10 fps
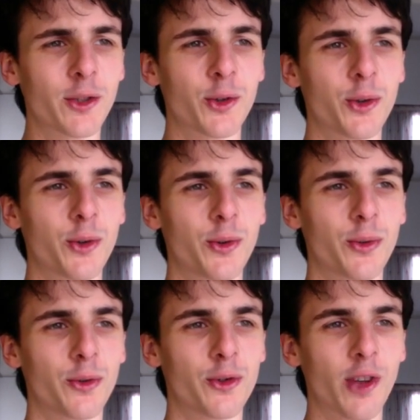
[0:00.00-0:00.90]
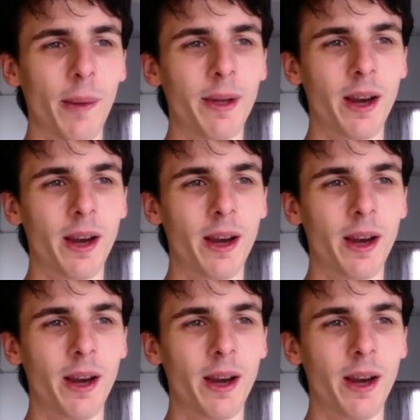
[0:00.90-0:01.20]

to sum it